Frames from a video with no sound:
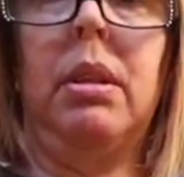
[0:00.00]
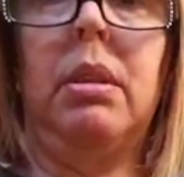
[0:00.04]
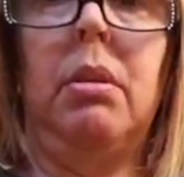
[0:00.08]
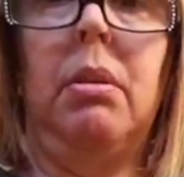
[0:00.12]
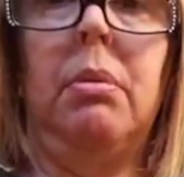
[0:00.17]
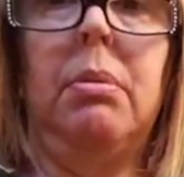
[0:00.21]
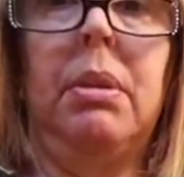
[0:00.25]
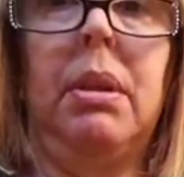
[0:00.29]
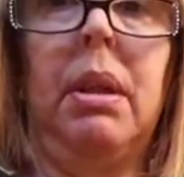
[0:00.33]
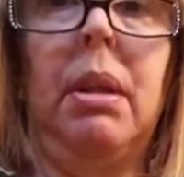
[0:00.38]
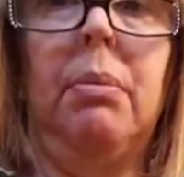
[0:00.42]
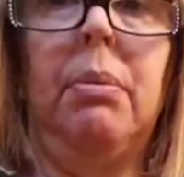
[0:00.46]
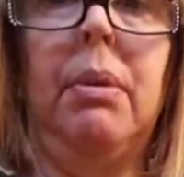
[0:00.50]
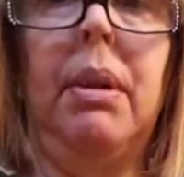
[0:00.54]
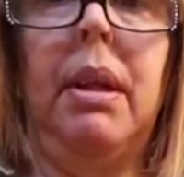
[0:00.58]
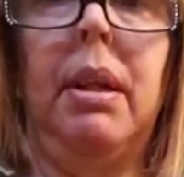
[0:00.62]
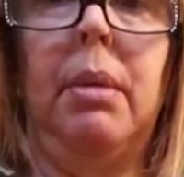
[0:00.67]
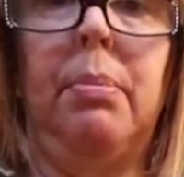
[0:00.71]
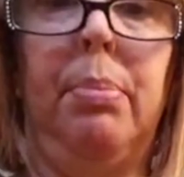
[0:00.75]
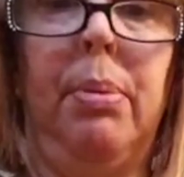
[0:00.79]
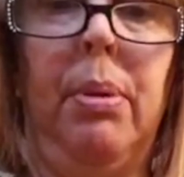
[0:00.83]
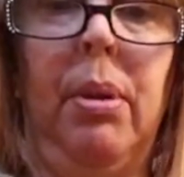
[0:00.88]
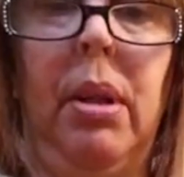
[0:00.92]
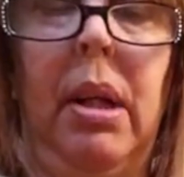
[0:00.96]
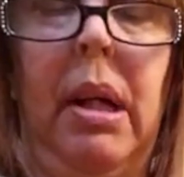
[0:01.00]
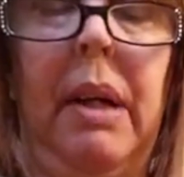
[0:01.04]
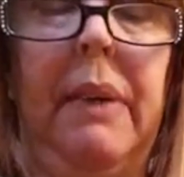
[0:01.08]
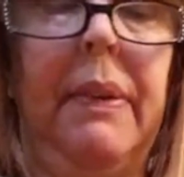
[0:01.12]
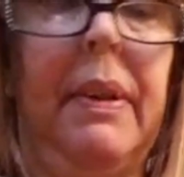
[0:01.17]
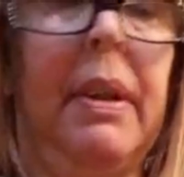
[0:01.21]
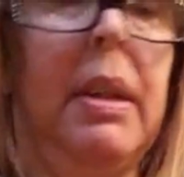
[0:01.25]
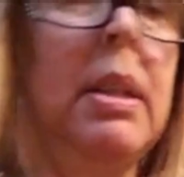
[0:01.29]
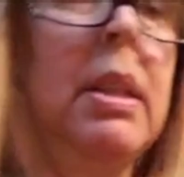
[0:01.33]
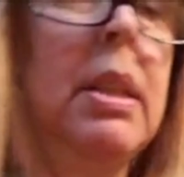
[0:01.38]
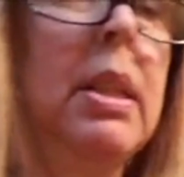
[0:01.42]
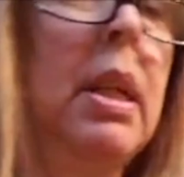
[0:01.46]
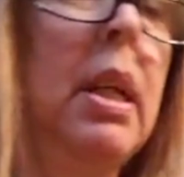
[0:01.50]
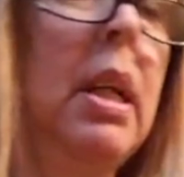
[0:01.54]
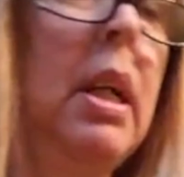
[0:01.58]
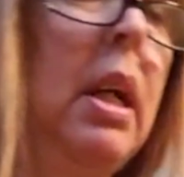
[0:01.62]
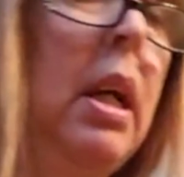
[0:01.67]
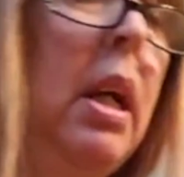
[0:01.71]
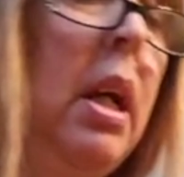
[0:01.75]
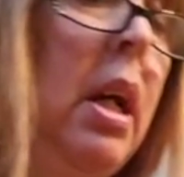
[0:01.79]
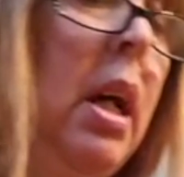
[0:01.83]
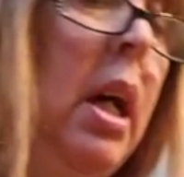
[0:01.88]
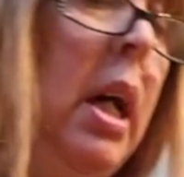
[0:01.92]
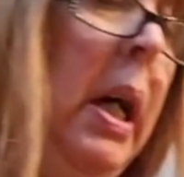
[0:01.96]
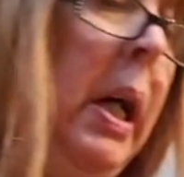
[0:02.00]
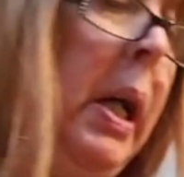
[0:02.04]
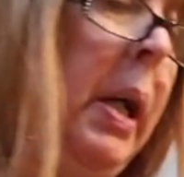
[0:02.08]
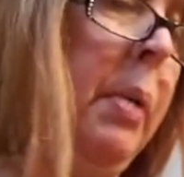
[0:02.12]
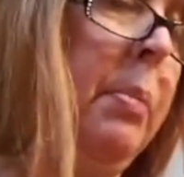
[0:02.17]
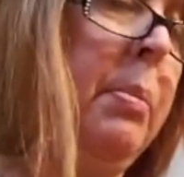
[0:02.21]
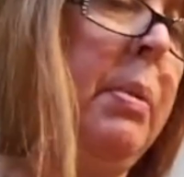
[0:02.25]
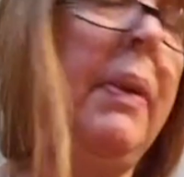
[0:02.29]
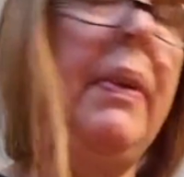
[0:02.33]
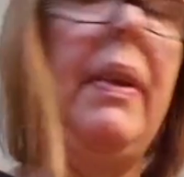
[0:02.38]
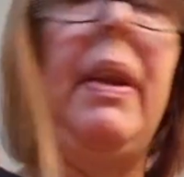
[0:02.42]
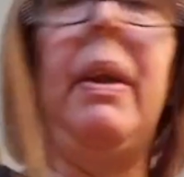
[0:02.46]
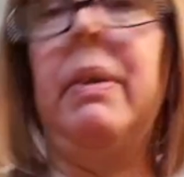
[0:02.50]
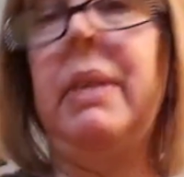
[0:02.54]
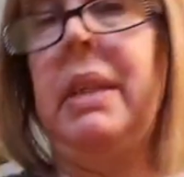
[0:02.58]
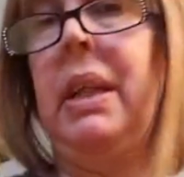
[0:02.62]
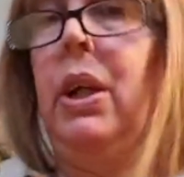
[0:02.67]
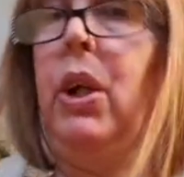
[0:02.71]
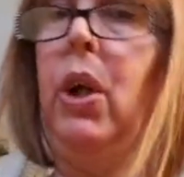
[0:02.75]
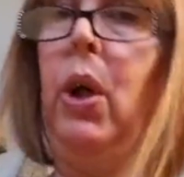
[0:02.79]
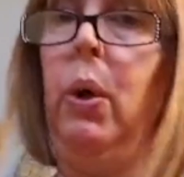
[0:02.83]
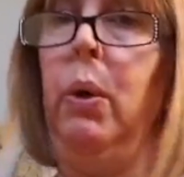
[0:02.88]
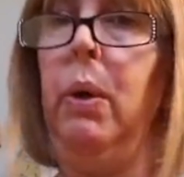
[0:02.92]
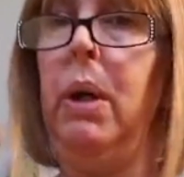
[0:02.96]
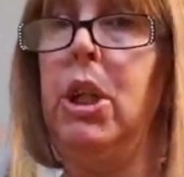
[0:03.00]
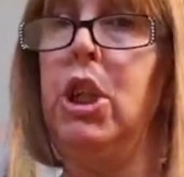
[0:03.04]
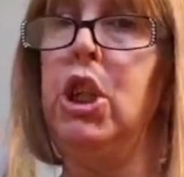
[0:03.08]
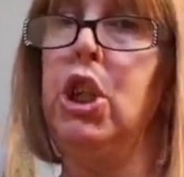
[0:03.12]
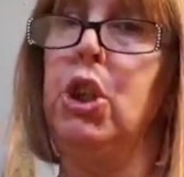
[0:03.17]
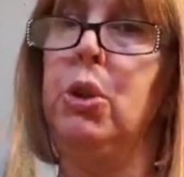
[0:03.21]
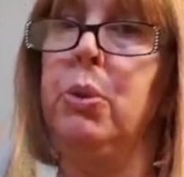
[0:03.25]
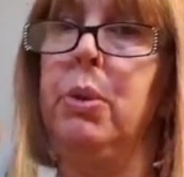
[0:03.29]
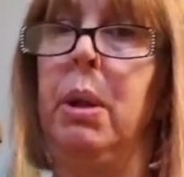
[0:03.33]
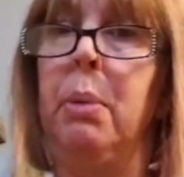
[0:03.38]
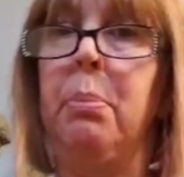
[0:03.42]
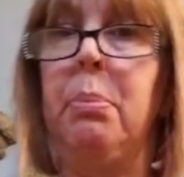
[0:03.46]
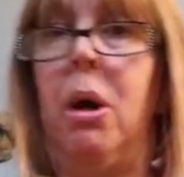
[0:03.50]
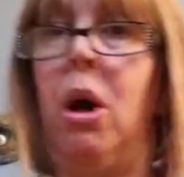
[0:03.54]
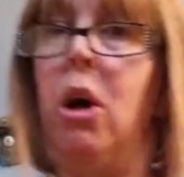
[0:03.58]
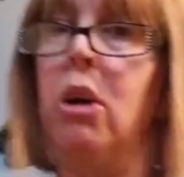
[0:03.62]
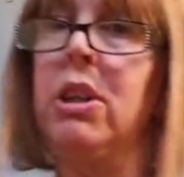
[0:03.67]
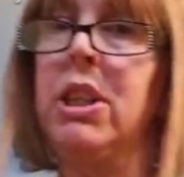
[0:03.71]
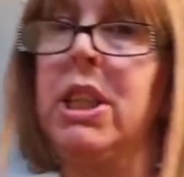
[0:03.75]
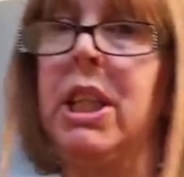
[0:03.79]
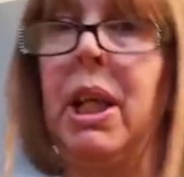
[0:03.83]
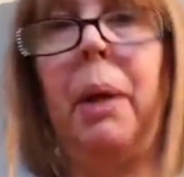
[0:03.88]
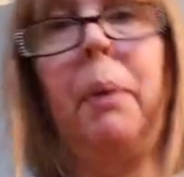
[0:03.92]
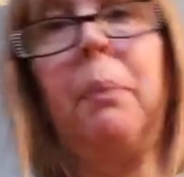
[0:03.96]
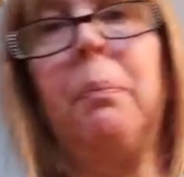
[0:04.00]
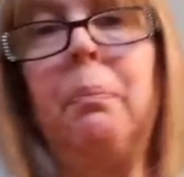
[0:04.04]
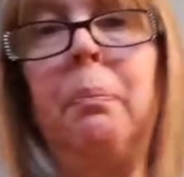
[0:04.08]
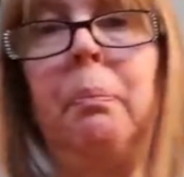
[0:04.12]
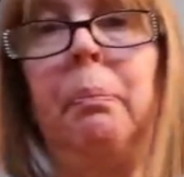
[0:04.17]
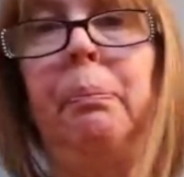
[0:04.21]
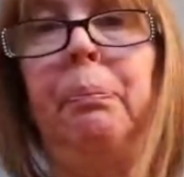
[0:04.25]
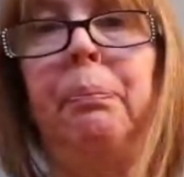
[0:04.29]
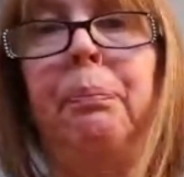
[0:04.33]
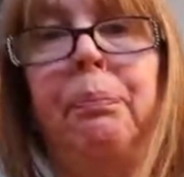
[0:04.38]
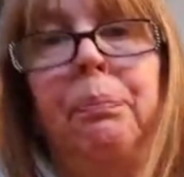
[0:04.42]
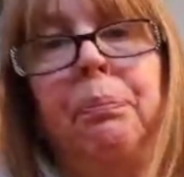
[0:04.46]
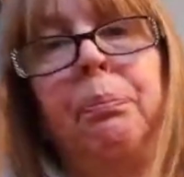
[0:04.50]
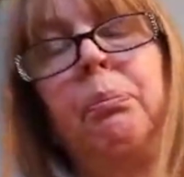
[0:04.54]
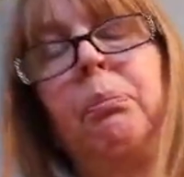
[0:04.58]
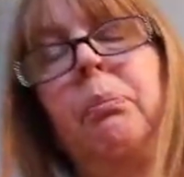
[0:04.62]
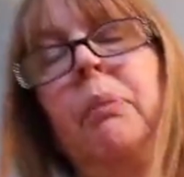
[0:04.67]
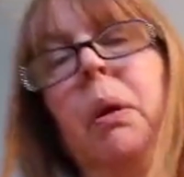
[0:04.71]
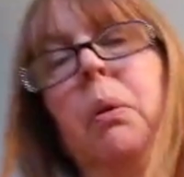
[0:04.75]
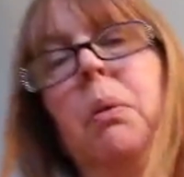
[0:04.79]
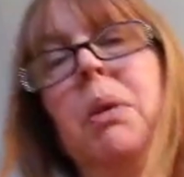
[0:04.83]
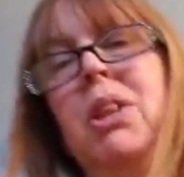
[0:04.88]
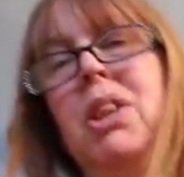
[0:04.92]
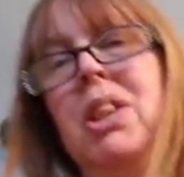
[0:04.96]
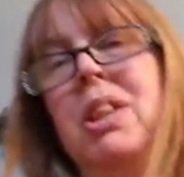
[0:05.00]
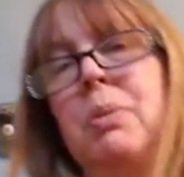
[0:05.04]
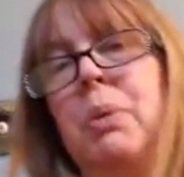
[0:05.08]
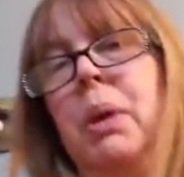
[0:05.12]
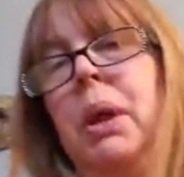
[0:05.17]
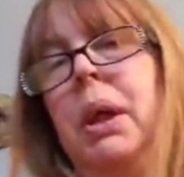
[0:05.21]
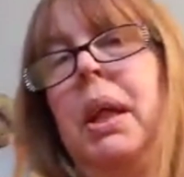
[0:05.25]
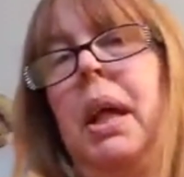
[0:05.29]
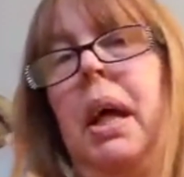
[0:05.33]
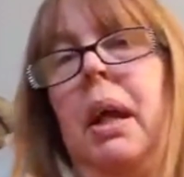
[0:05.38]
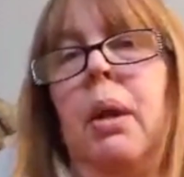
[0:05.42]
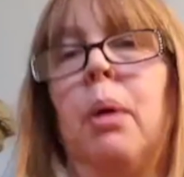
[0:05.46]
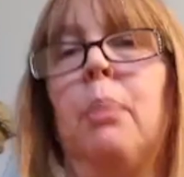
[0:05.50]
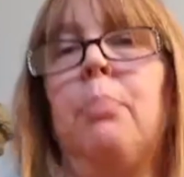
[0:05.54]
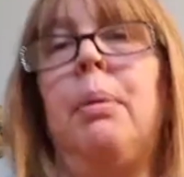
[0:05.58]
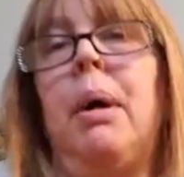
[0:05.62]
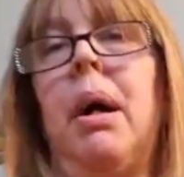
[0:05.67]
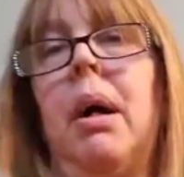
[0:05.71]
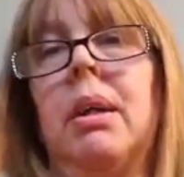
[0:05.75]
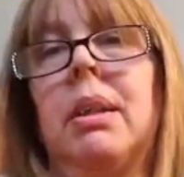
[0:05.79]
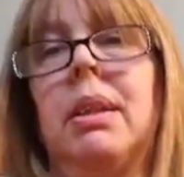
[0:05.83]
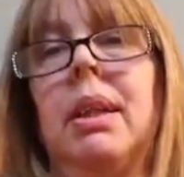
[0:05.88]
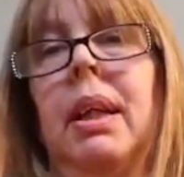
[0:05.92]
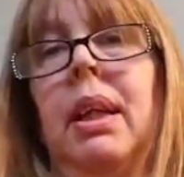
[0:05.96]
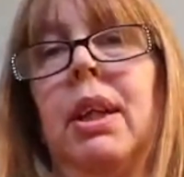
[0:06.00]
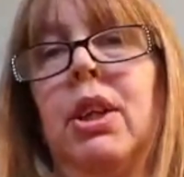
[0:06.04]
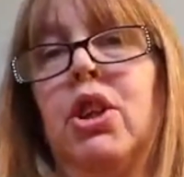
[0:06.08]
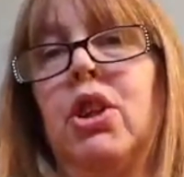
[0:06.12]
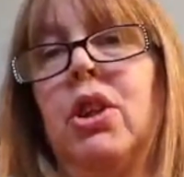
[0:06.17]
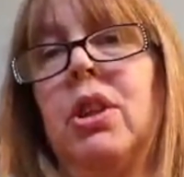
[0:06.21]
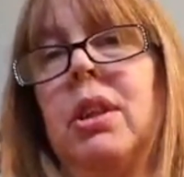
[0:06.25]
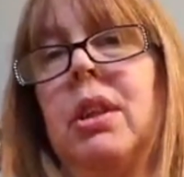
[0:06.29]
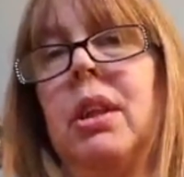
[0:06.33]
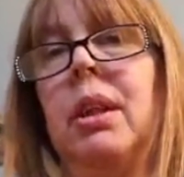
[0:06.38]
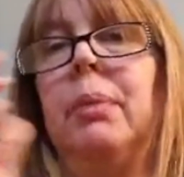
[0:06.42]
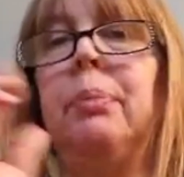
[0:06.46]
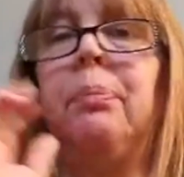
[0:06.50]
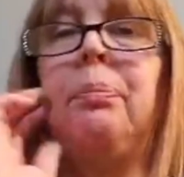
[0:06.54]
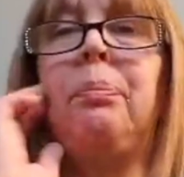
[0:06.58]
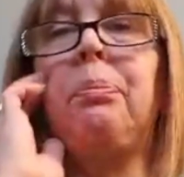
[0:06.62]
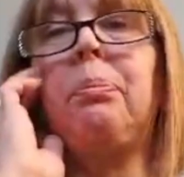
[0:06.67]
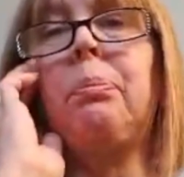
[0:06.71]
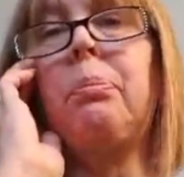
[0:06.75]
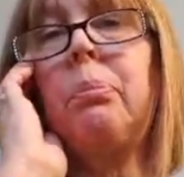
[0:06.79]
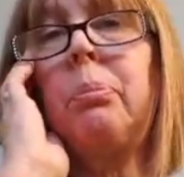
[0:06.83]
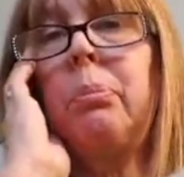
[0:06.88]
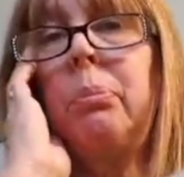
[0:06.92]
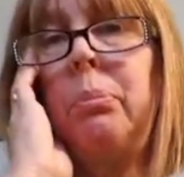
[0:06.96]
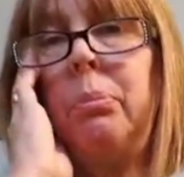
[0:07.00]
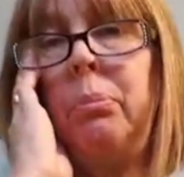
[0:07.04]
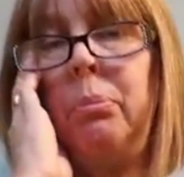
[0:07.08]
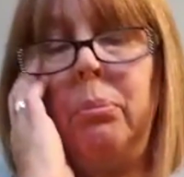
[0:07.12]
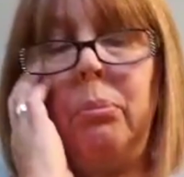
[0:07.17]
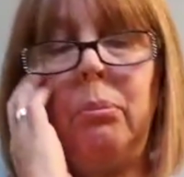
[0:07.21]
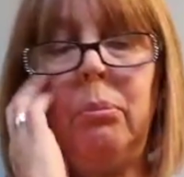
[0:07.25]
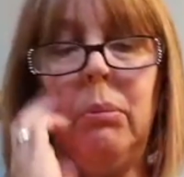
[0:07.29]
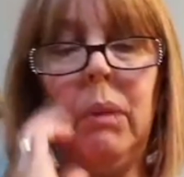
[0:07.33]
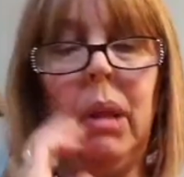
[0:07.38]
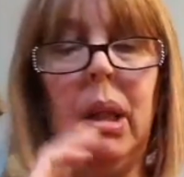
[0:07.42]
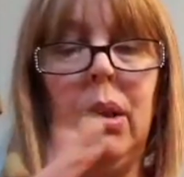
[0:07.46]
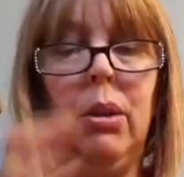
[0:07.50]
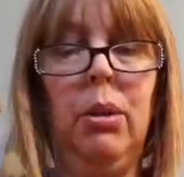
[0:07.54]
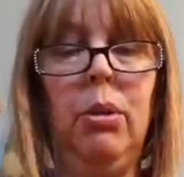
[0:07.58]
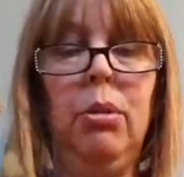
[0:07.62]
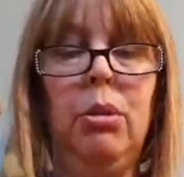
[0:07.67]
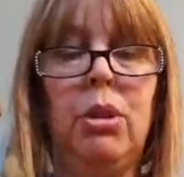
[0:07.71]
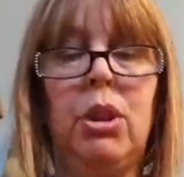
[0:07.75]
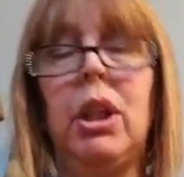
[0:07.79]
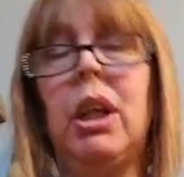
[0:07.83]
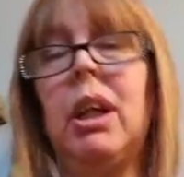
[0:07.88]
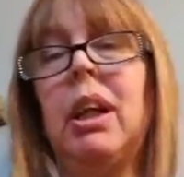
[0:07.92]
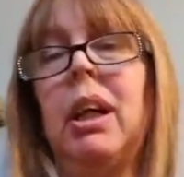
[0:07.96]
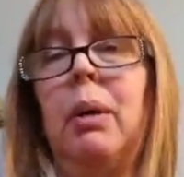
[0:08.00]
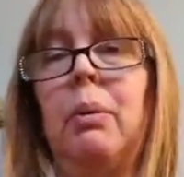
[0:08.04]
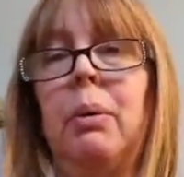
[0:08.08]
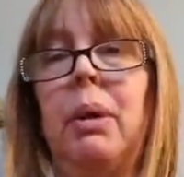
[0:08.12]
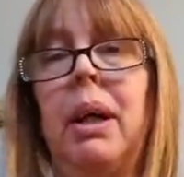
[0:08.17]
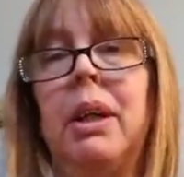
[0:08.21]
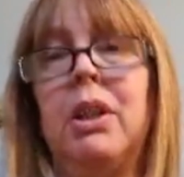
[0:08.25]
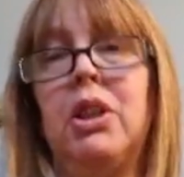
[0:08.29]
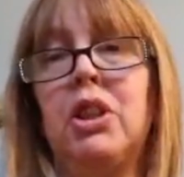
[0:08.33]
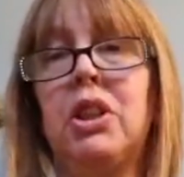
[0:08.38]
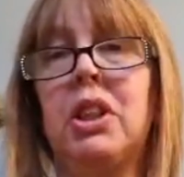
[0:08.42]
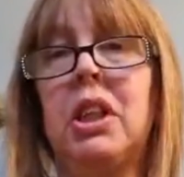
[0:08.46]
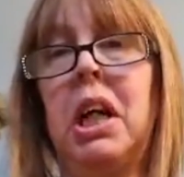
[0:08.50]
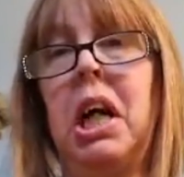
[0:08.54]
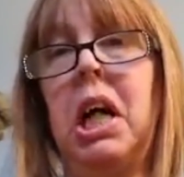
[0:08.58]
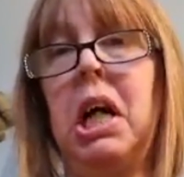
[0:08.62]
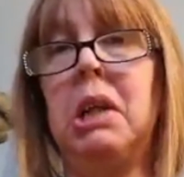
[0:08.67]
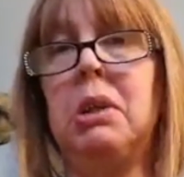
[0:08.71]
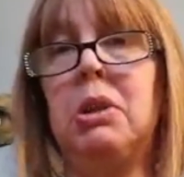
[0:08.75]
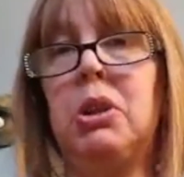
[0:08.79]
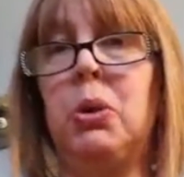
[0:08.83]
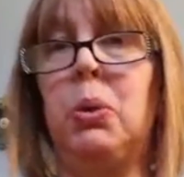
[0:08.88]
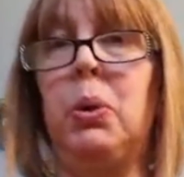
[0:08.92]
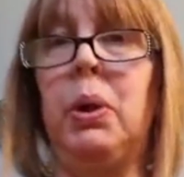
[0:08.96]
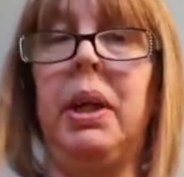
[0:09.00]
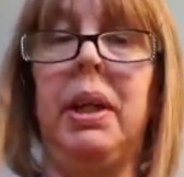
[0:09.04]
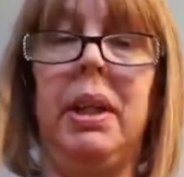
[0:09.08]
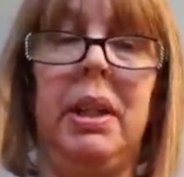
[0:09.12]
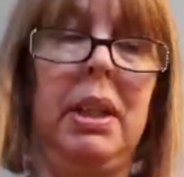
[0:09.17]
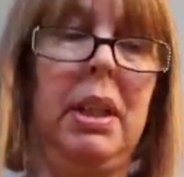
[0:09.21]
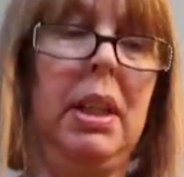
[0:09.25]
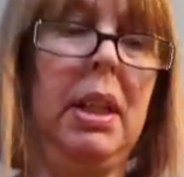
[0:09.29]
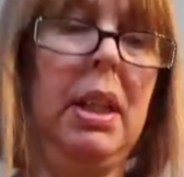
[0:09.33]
so I'm getting ready to pull on this. And then I was like, oh, I should do an unboxing. Which is really not an unboxing. It's just a, ooh, check out what I just got, boy.